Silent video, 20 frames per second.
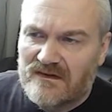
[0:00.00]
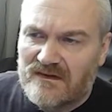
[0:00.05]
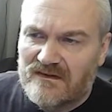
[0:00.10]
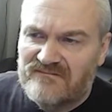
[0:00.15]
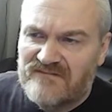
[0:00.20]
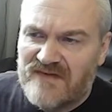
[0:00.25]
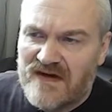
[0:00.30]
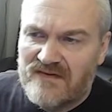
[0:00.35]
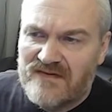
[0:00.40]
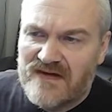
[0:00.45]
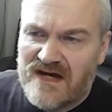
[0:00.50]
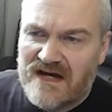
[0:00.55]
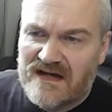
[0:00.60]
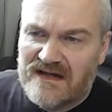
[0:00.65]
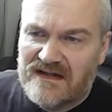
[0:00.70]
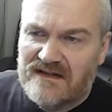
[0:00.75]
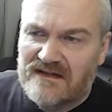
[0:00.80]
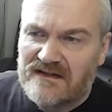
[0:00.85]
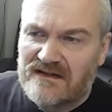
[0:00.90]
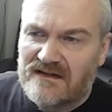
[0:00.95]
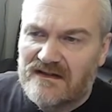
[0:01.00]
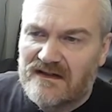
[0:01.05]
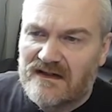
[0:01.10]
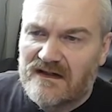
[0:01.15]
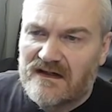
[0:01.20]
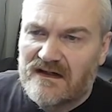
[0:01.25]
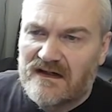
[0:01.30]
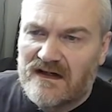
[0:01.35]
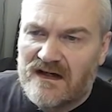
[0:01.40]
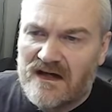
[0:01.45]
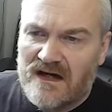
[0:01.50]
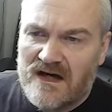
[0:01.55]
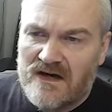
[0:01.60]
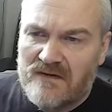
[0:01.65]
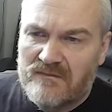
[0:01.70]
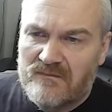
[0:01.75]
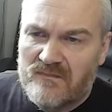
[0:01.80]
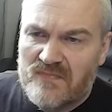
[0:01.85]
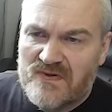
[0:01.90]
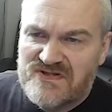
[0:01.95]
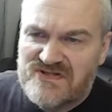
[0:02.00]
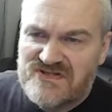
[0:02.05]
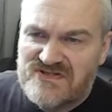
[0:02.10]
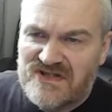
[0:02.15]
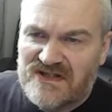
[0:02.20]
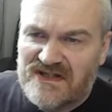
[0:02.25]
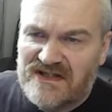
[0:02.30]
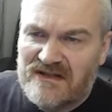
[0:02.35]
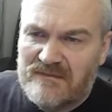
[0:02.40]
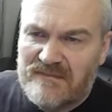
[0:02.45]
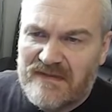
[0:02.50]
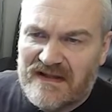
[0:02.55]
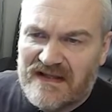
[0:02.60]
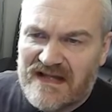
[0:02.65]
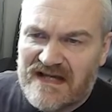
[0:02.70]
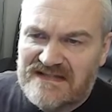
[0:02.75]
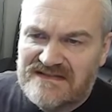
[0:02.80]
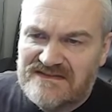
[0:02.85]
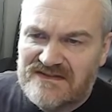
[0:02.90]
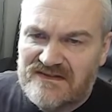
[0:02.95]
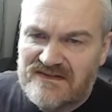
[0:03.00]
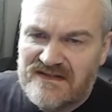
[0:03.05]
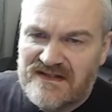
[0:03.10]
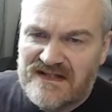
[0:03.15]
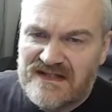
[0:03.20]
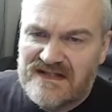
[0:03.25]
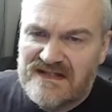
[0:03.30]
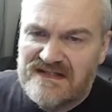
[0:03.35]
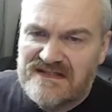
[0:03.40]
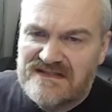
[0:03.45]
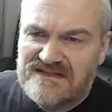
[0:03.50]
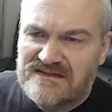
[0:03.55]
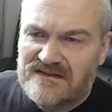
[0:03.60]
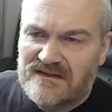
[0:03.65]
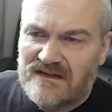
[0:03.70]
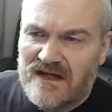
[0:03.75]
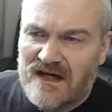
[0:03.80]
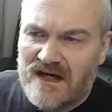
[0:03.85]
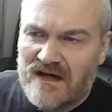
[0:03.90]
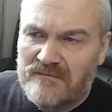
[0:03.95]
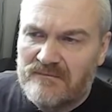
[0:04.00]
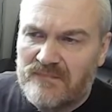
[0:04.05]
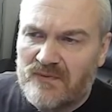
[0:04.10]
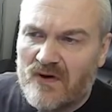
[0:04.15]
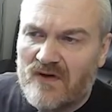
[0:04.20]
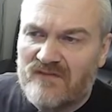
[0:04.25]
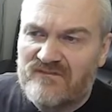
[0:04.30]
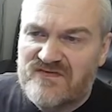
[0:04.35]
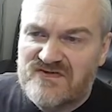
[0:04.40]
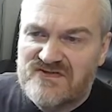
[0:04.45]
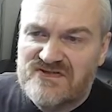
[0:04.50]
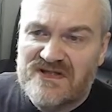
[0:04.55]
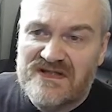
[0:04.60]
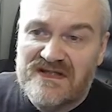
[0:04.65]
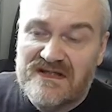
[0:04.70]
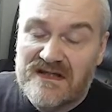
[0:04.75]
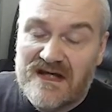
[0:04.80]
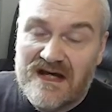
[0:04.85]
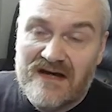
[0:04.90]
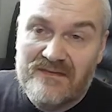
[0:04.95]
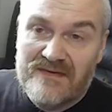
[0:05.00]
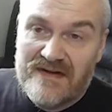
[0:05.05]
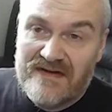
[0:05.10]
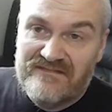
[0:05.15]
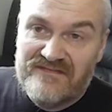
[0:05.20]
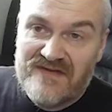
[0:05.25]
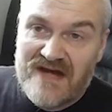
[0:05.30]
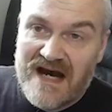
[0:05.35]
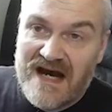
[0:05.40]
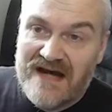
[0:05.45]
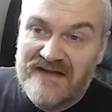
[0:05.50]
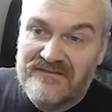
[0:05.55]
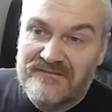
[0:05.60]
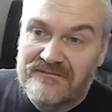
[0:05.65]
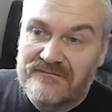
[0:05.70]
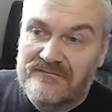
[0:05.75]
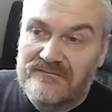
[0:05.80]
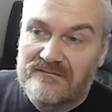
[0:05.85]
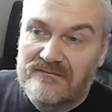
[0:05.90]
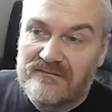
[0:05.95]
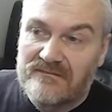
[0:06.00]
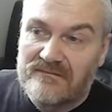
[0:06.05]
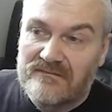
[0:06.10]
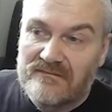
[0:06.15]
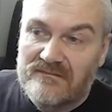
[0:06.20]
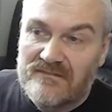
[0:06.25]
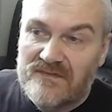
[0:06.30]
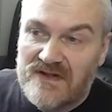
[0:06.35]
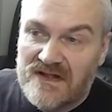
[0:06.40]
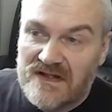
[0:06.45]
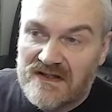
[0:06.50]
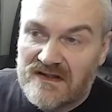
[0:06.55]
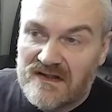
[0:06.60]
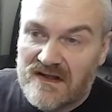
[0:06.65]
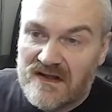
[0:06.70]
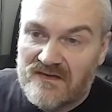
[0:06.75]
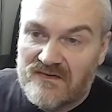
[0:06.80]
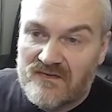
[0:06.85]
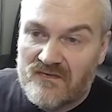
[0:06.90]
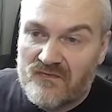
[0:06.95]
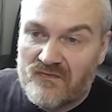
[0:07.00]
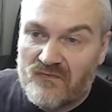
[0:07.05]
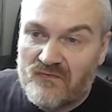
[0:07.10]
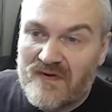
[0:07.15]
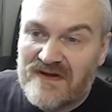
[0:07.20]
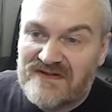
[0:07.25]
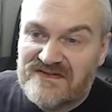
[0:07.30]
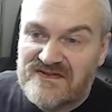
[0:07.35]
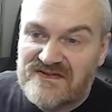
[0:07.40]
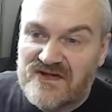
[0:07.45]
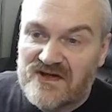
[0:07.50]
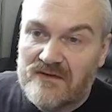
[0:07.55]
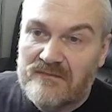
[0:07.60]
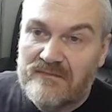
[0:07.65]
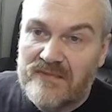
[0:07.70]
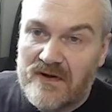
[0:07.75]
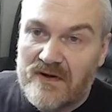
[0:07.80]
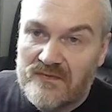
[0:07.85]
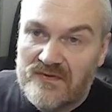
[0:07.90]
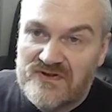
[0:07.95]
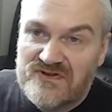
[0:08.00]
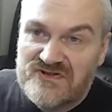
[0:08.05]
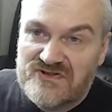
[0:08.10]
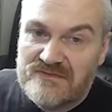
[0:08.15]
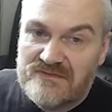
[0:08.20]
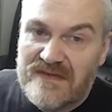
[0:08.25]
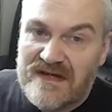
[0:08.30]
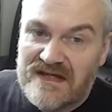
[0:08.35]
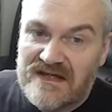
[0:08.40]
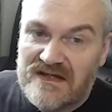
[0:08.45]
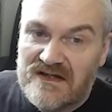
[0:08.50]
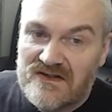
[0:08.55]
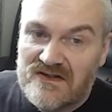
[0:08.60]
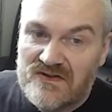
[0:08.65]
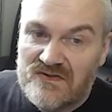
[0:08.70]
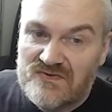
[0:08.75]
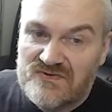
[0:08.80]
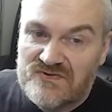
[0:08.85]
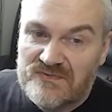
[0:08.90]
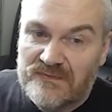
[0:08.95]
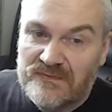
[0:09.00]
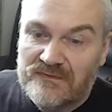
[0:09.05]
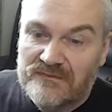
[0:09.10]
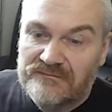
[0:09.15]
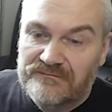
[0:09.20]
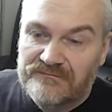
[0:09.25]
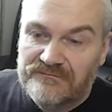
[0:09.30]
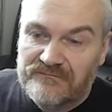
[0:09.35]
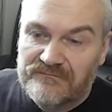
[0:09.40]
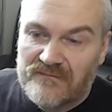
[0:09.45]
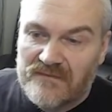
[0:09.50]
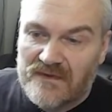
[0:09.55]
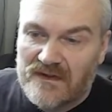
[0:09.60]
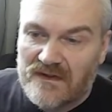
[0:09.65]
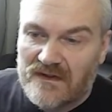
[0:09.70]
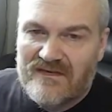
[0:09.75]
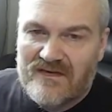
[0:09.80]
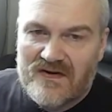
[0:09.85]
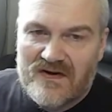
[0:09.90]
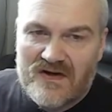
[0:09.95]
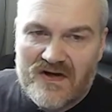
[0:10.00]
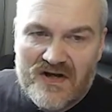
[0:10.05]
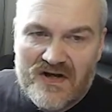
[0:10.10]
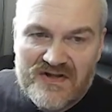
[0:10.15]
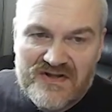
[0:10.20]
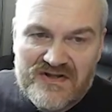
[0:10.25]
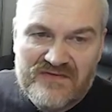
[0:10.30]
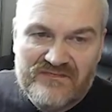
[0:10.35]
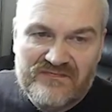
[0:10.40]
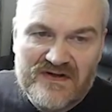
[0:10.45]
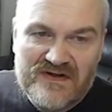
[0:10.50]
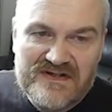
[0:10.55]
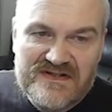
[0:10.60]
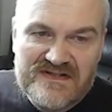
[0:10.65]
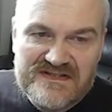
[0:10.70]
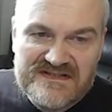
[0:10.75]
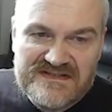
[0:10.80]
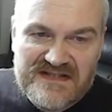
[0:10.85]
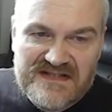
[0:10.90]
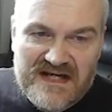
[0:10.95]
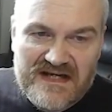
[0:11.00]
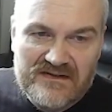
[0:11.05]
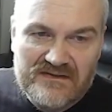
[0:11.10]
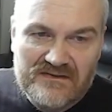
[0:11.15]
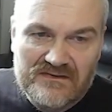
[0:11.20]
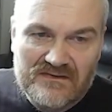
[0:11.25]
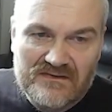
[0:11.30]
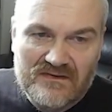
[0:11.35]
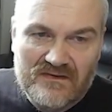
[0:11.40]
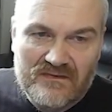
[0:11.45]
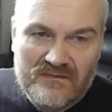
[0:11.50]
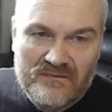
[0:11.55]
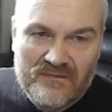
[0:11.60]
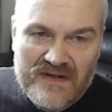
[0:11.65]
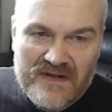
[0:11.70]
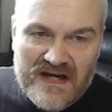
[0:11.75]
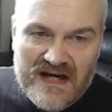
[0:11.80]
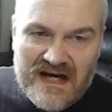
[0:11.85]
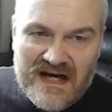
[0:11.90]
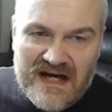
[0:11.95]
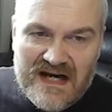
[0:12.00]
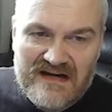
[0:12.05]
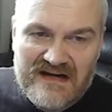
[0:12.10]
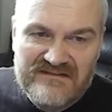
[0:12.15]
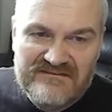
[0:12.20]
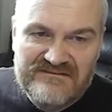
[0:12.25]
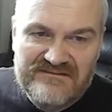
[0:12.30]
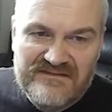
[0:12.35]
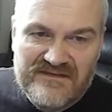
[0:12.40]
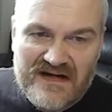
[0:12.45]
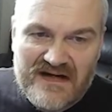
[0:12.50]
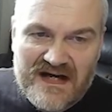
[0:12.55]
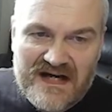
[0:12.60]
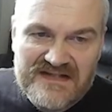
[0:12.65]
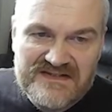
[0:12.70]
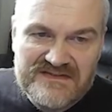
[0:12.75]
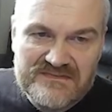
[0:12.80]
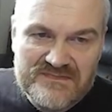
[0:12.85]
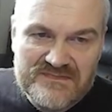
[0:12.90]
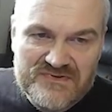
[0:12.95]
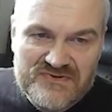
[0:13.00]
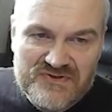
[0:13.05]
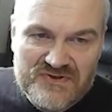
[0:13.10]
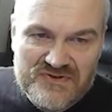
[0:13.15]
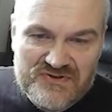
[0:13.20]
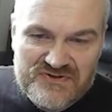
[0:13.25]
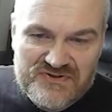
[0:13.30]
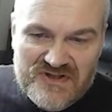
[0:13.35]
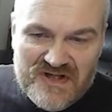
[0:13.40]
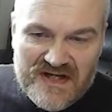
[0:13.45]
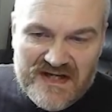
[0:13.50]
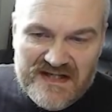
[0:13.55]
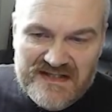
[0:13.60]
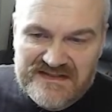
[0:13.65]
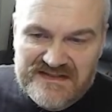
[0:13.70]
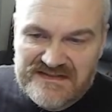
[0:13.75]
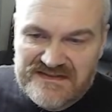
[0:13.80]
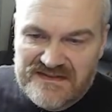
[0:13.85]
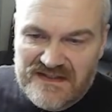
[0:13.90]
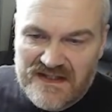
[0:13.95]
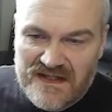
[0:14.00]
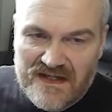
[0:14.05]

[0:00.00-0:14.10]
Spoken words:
Variac, which is a little bit less than these, but obviously I would have to add the rest of the components to make it usable. At the other end of the scale, we have items such as